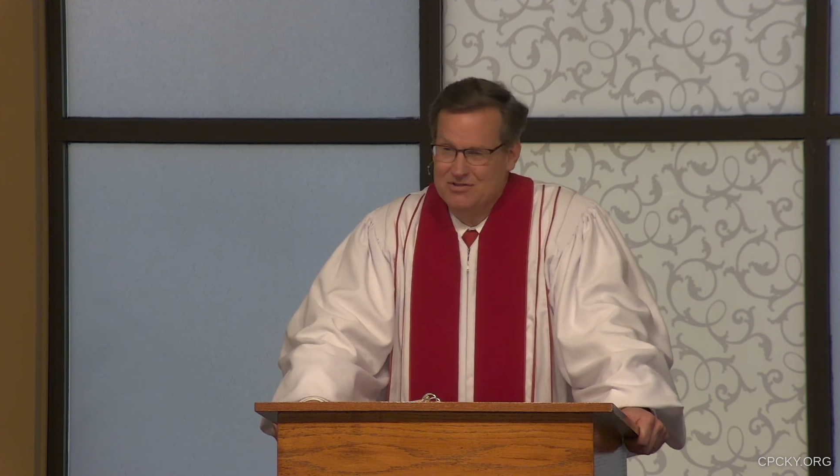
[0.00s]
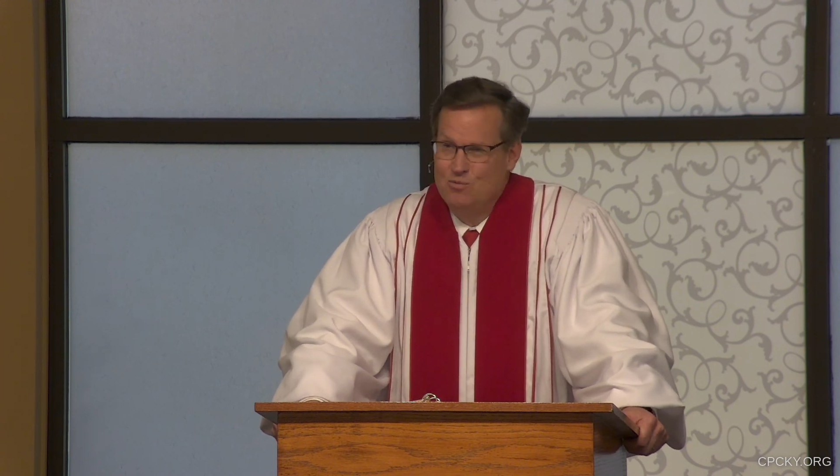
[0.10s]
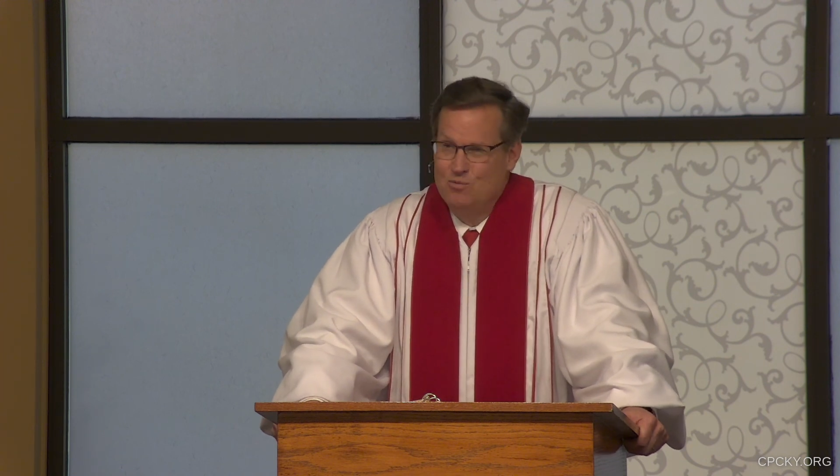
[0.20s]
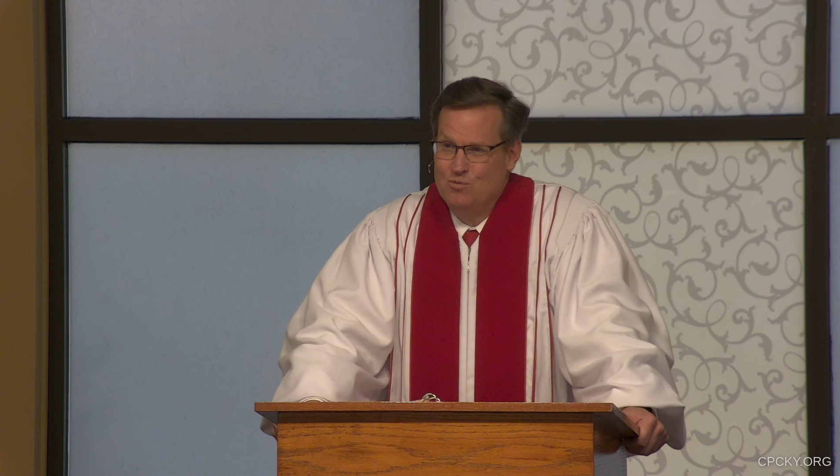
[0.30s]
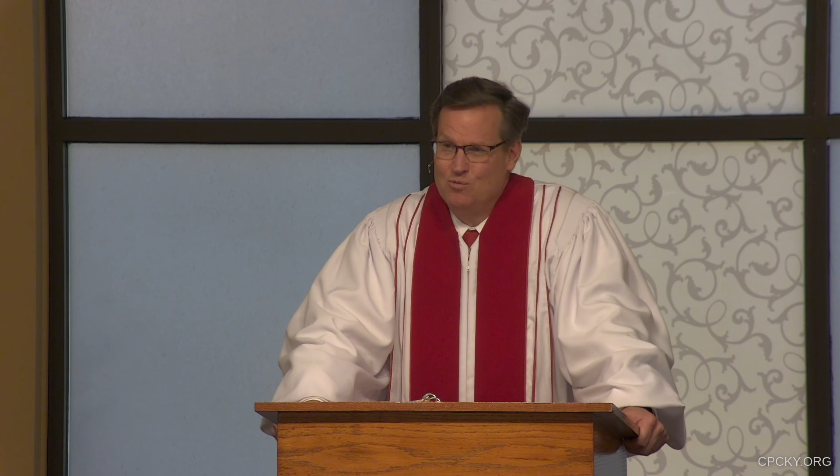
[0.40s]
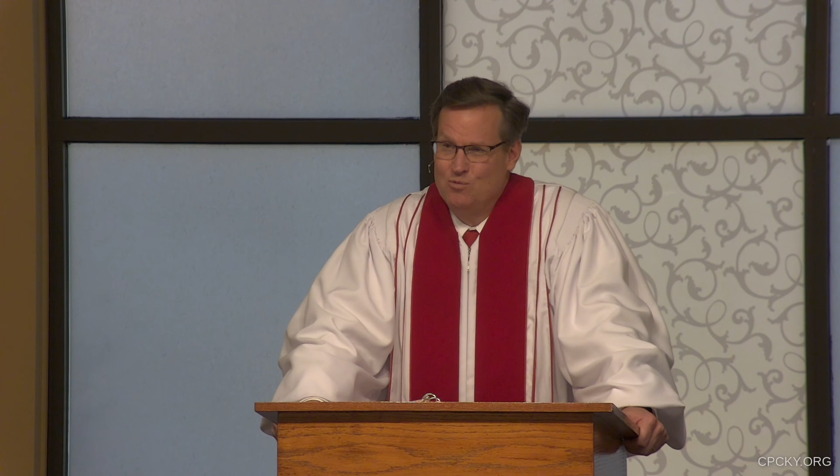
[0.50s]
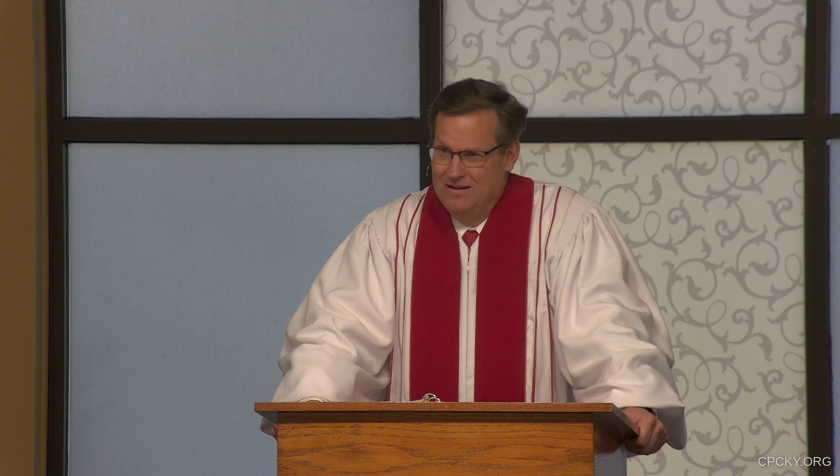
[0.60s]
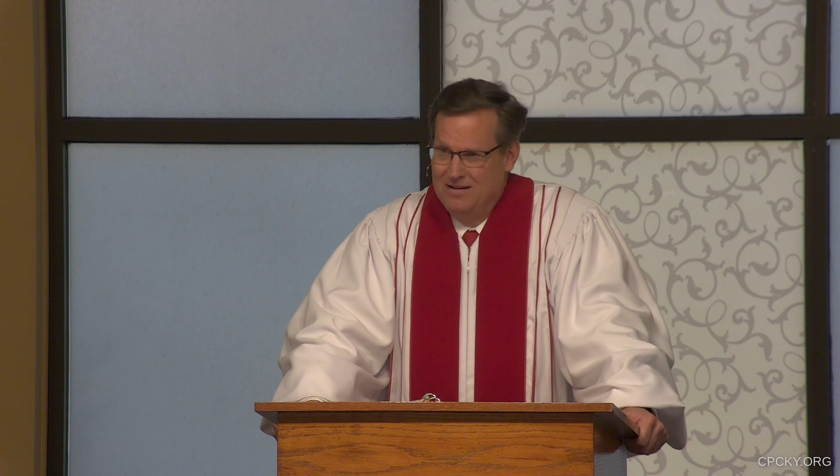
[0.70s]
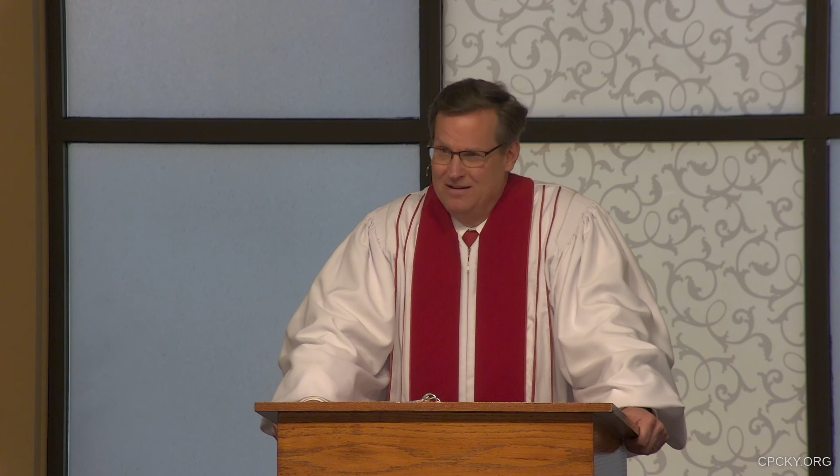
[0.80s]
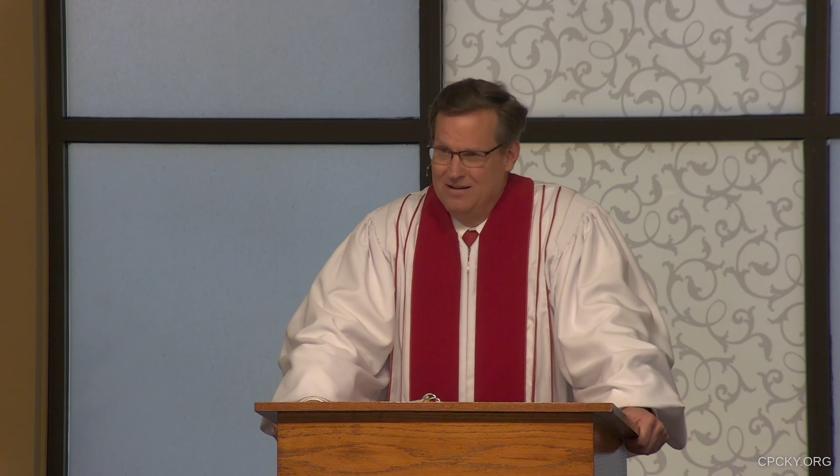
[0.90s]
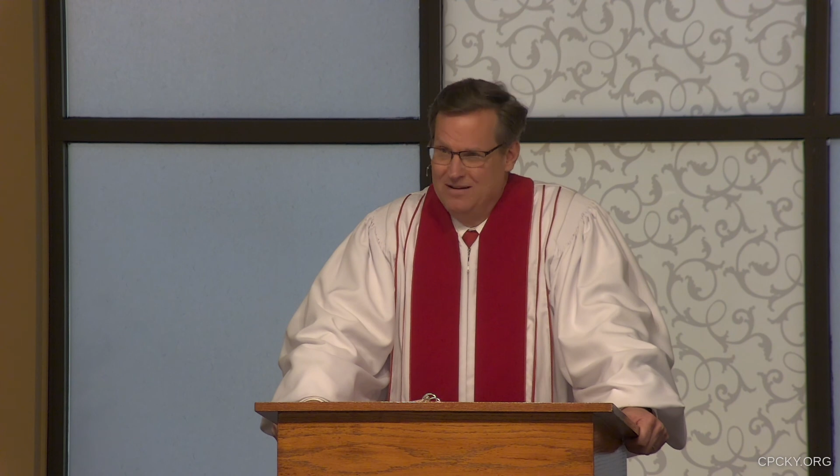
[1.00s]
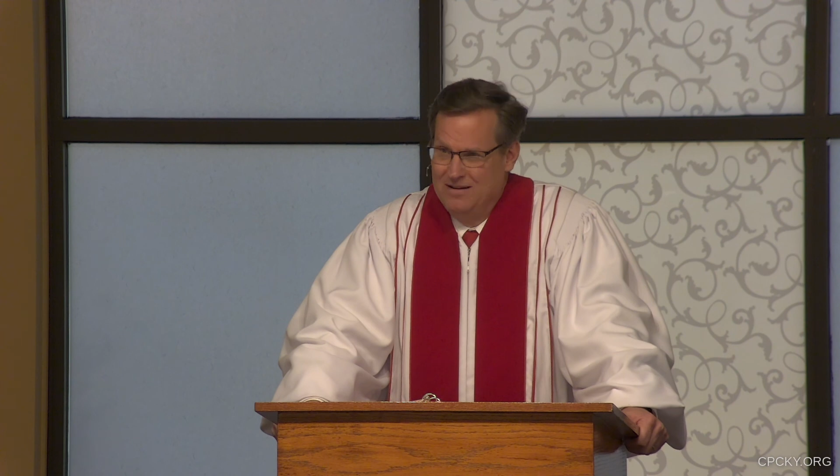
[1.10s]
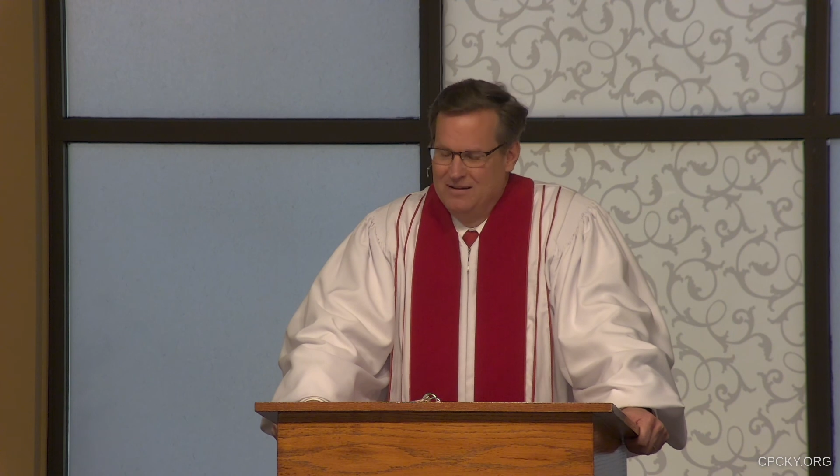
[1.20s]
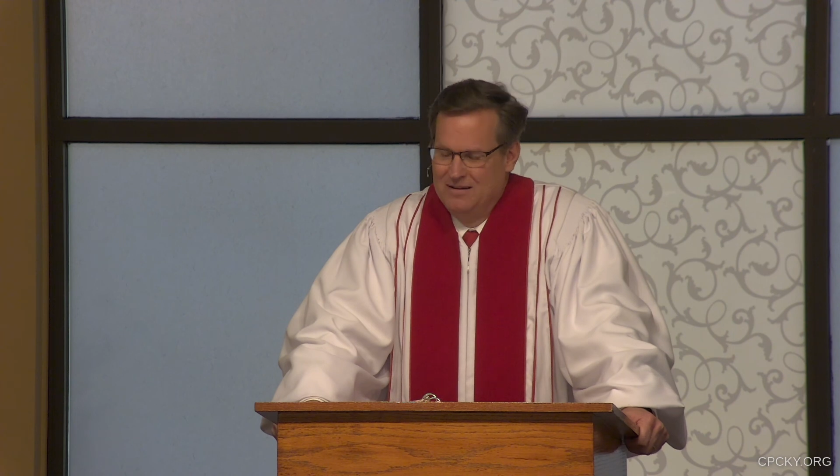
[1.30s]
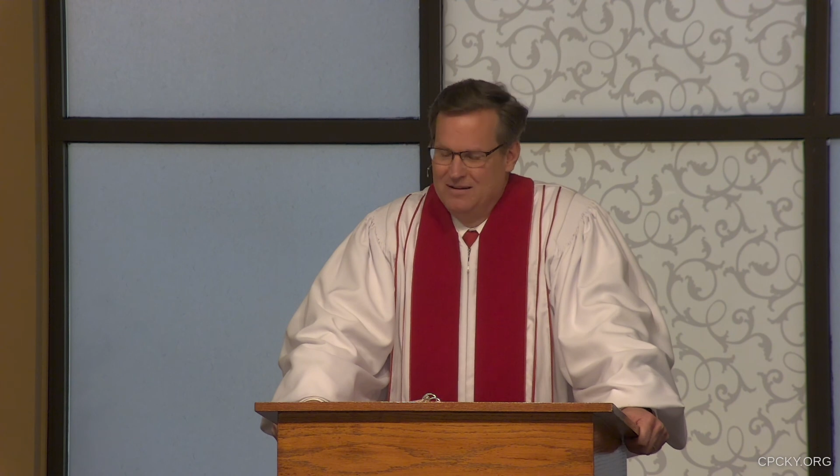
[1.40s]
wicked
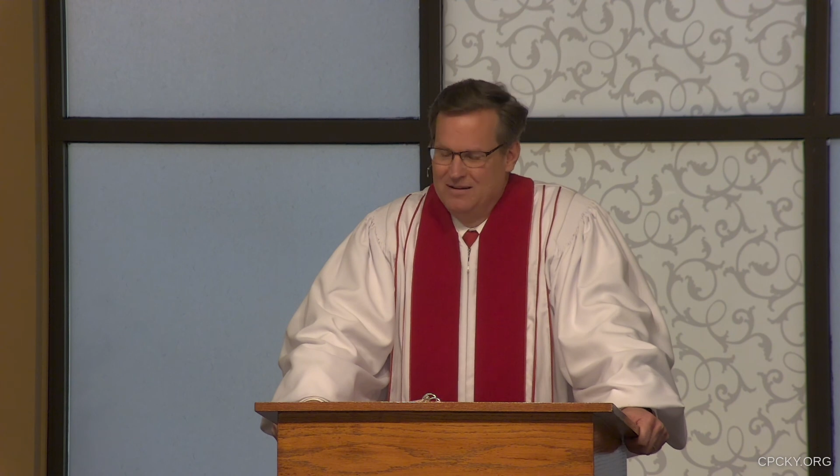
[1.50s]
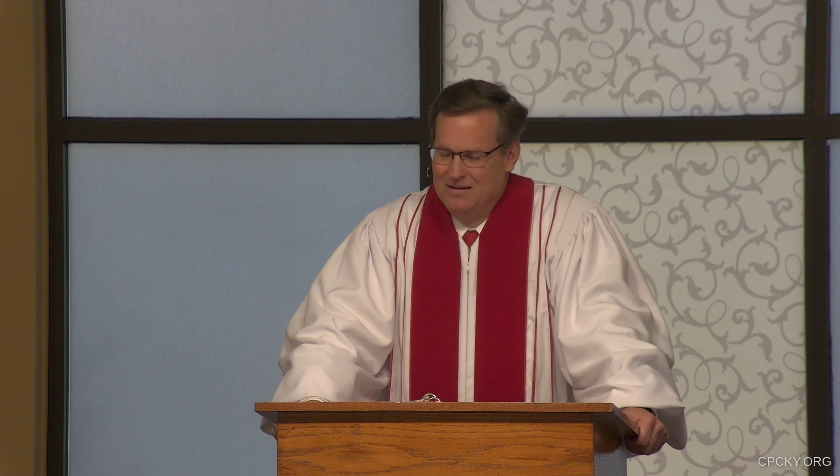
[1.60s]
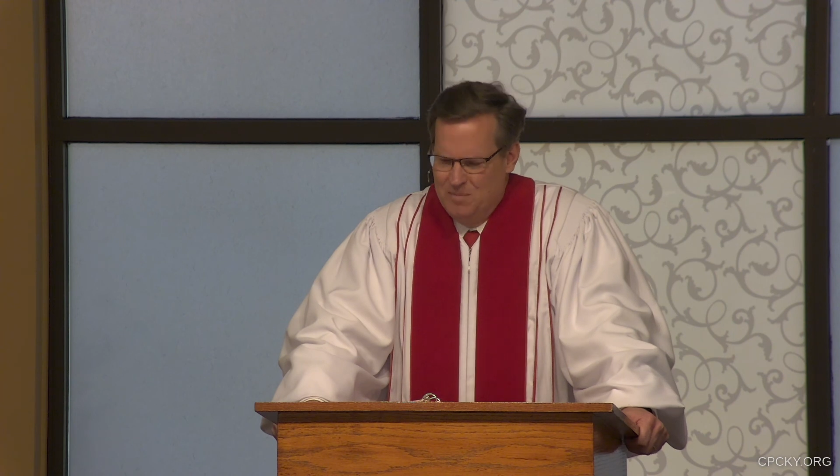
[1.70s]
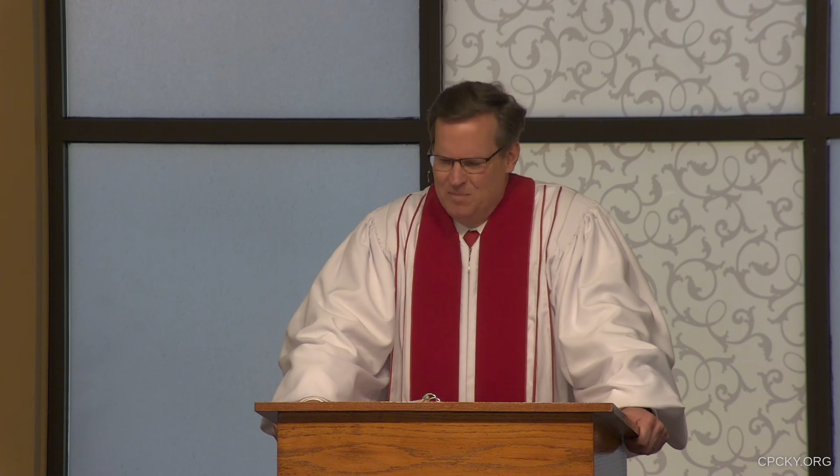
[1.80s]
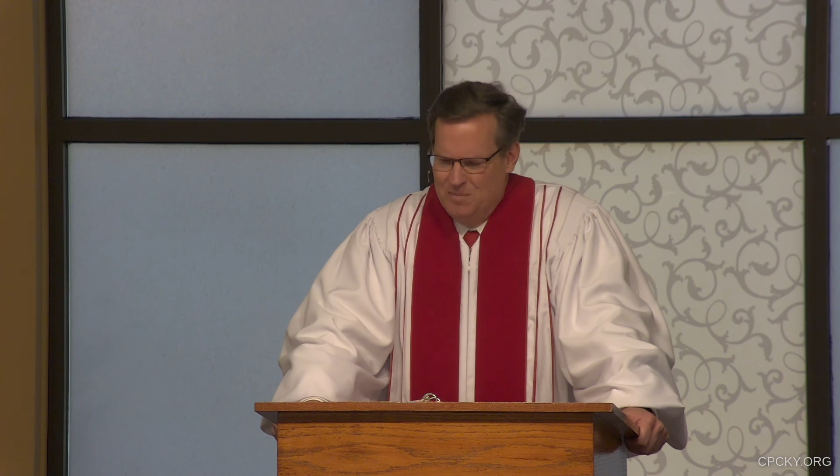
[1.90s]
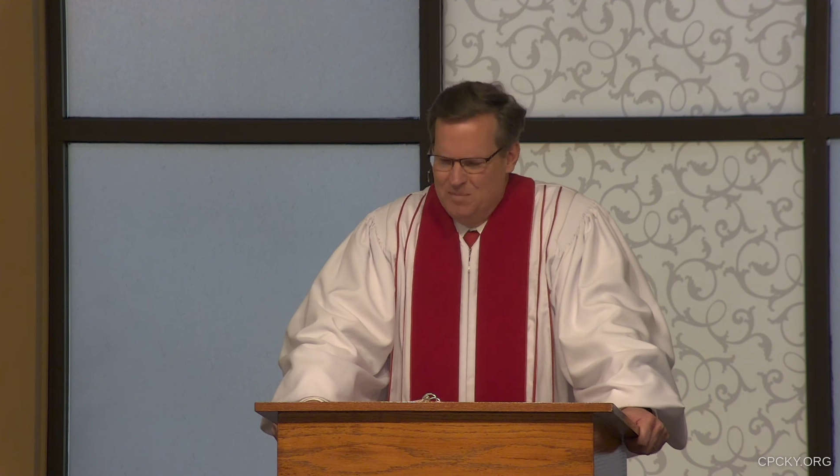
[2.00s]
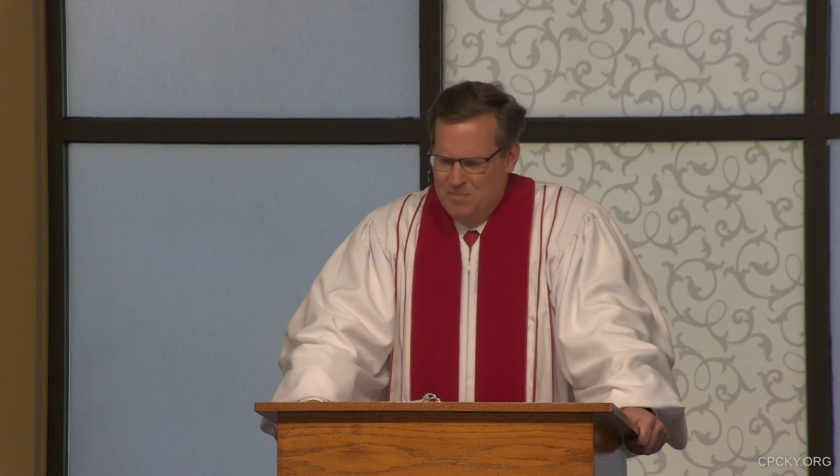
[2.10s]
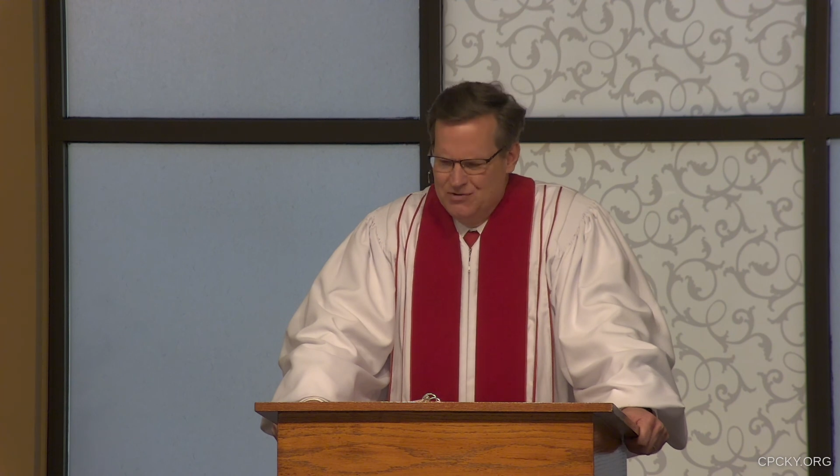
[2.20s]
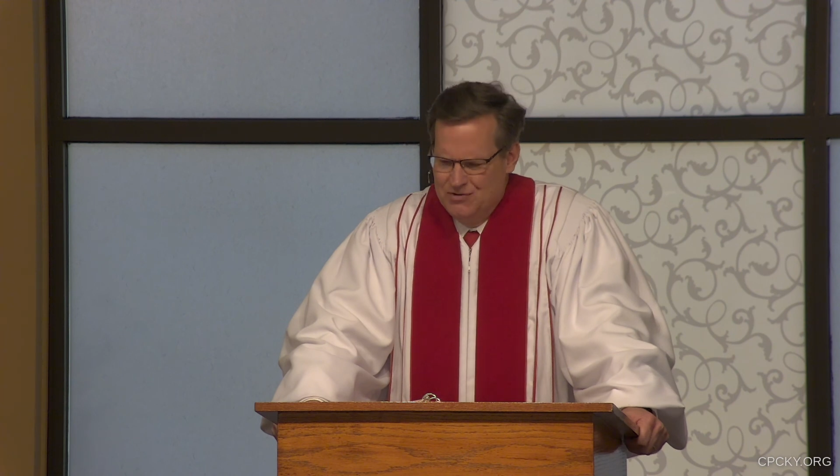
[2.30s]
purposes.